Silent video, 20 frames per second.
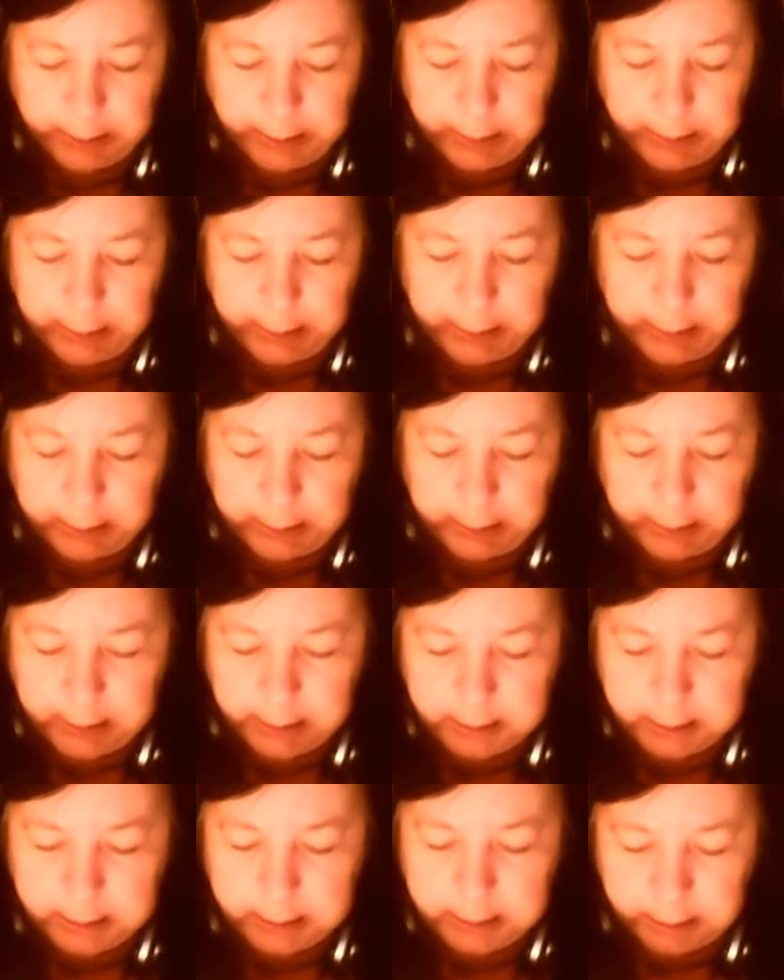In case he
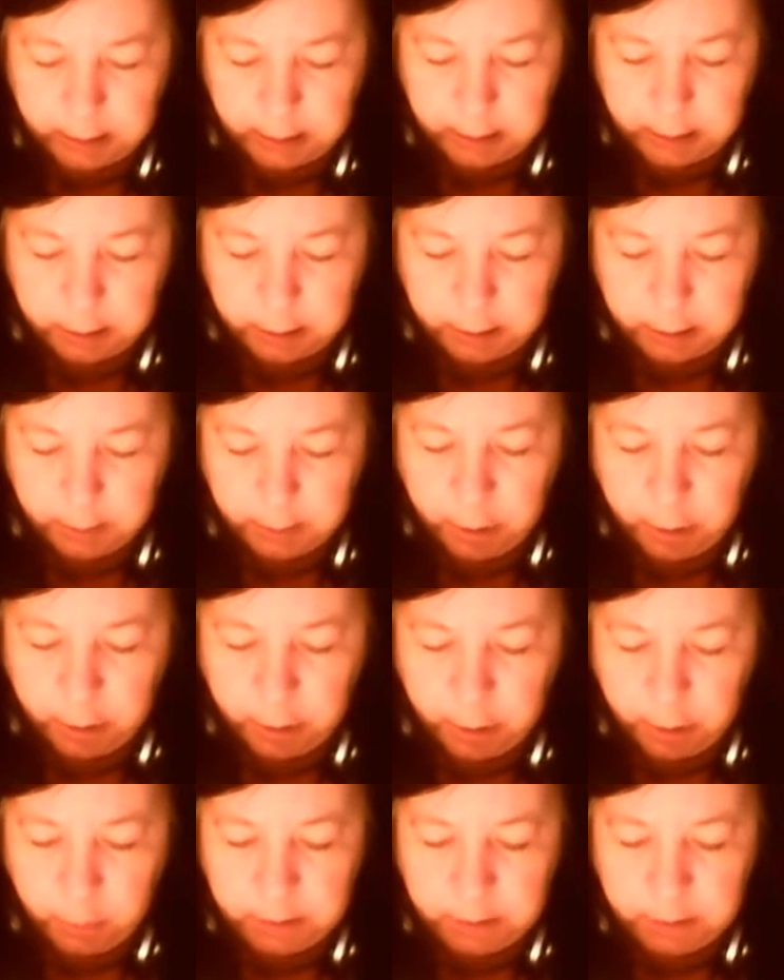didn't,
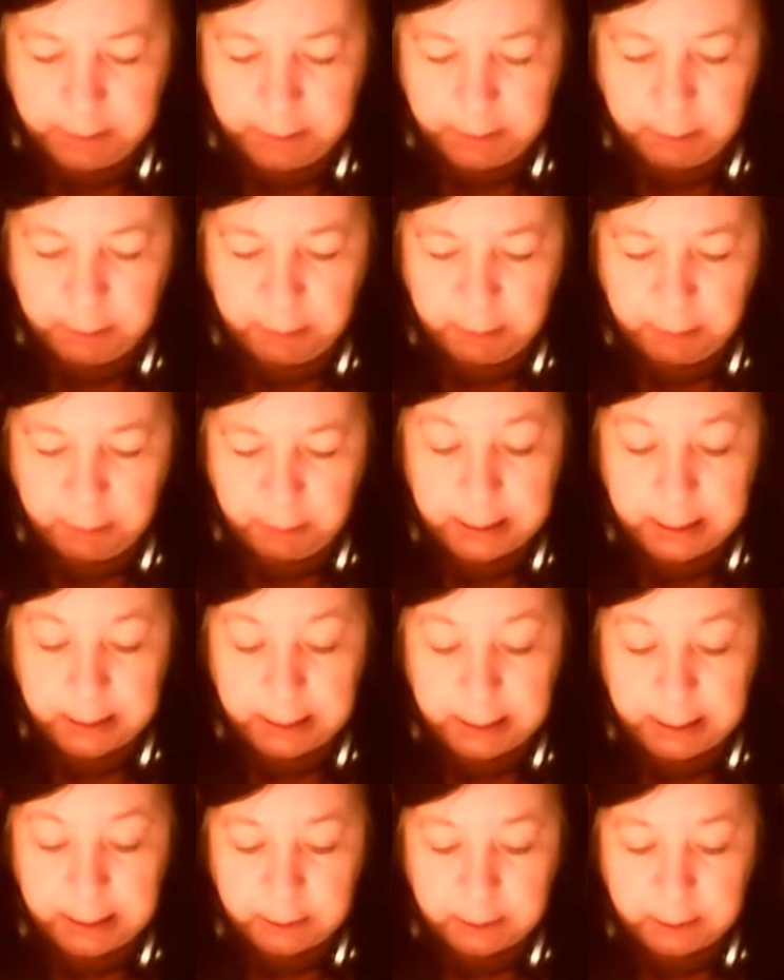would he be quickly
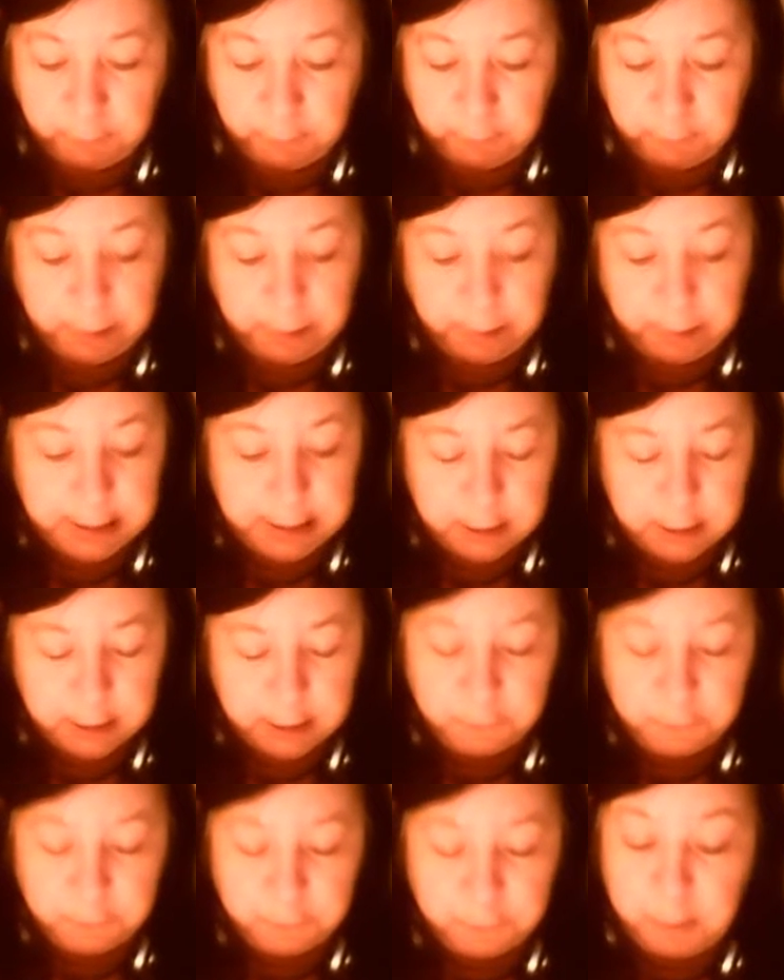deleted from the list of
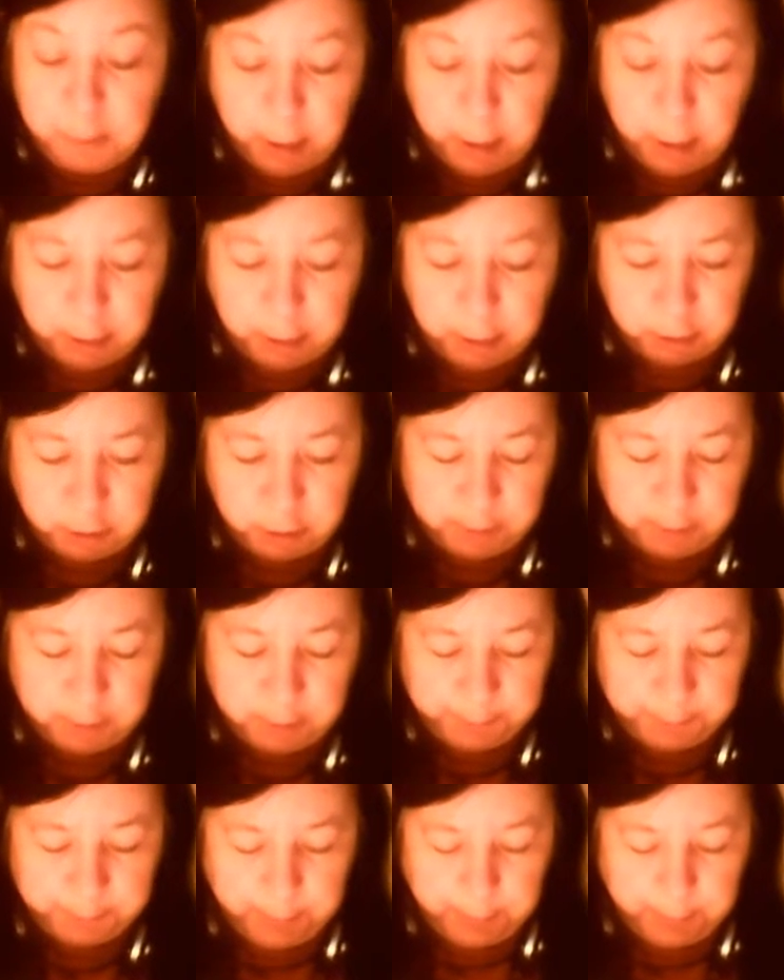namorados?
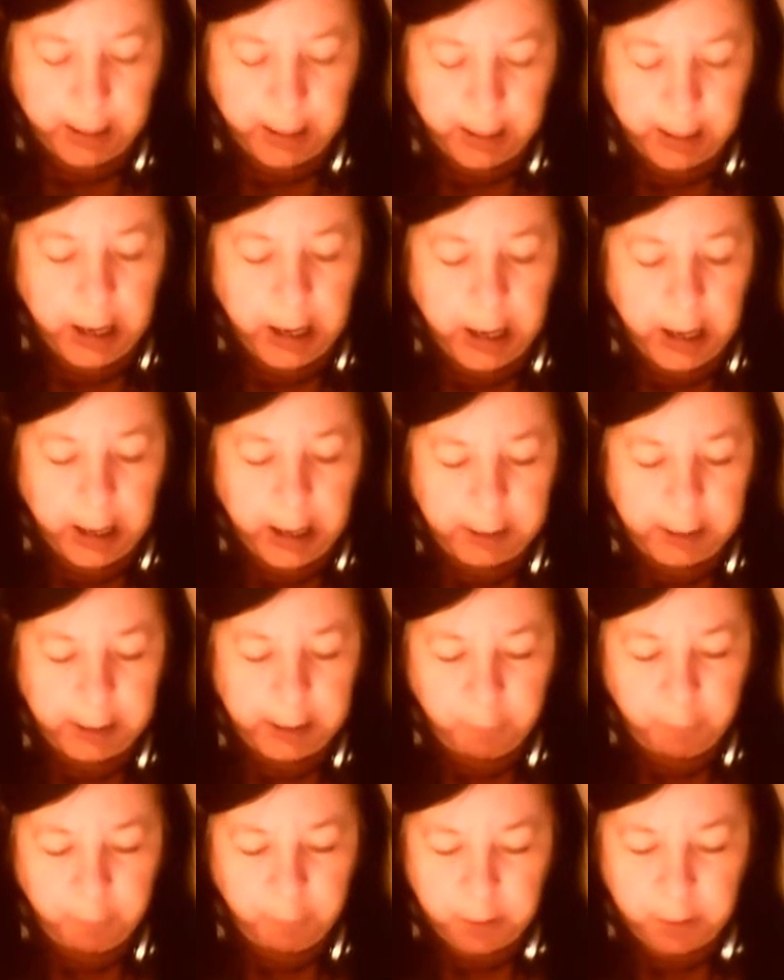I never
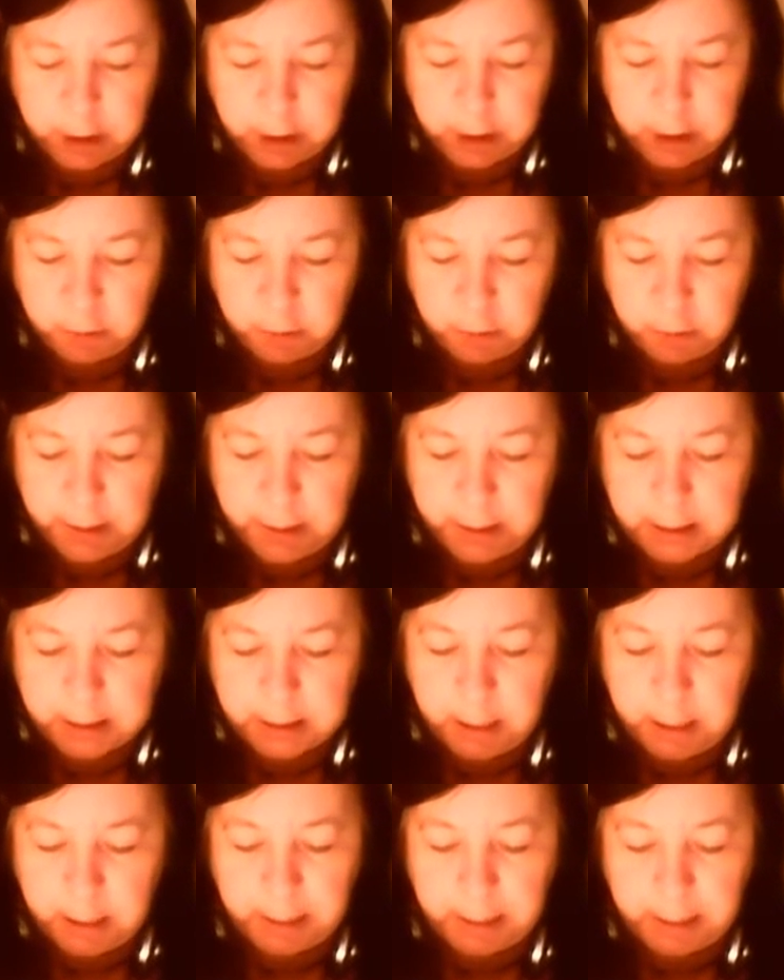wanted to waste
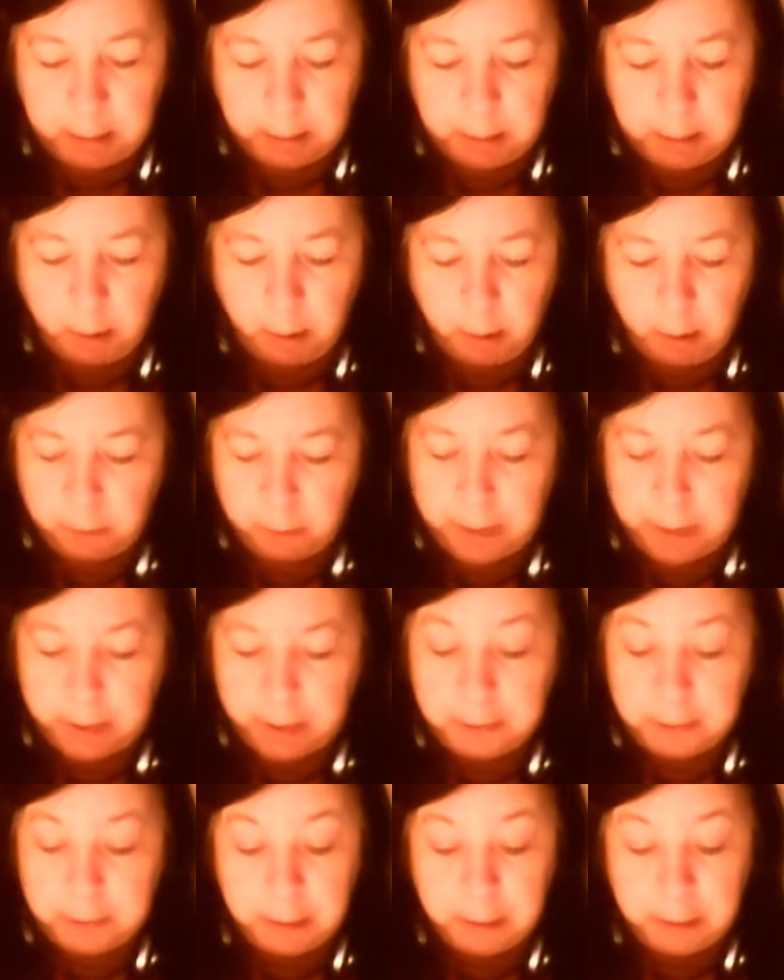time any more with
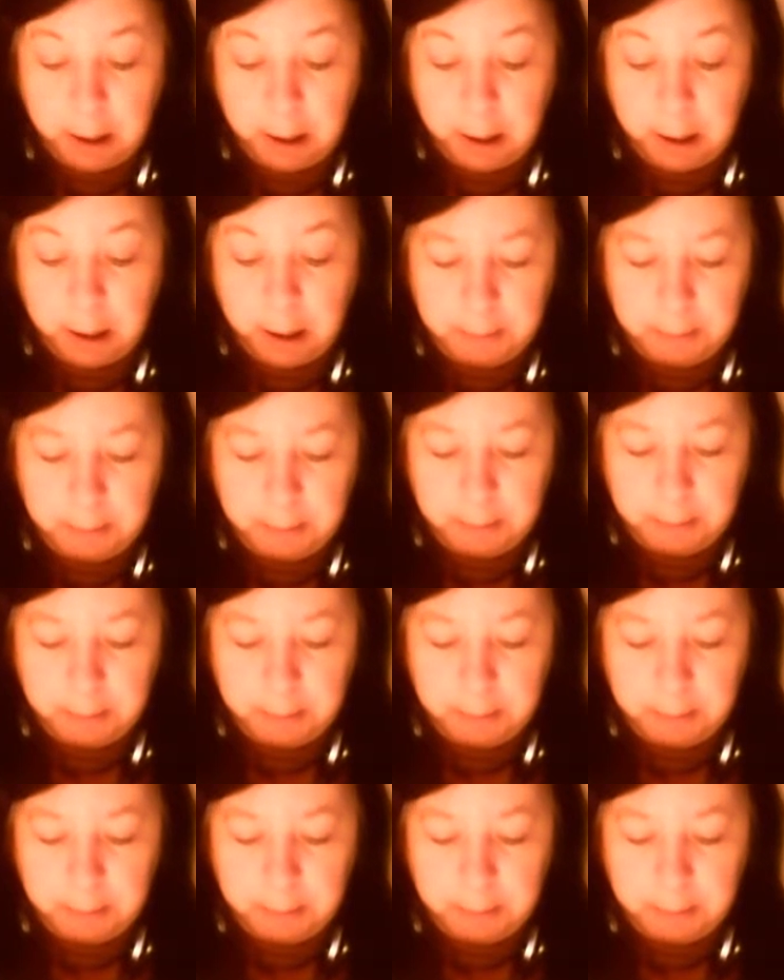unreliable men,